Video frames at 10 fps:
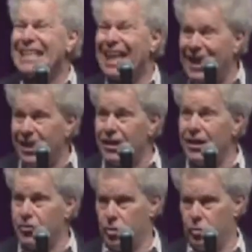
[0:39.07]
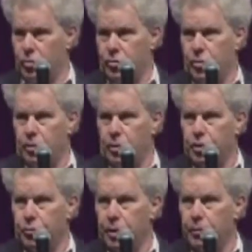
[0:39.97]
likely institutions in the
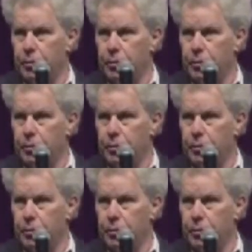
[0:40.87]
country.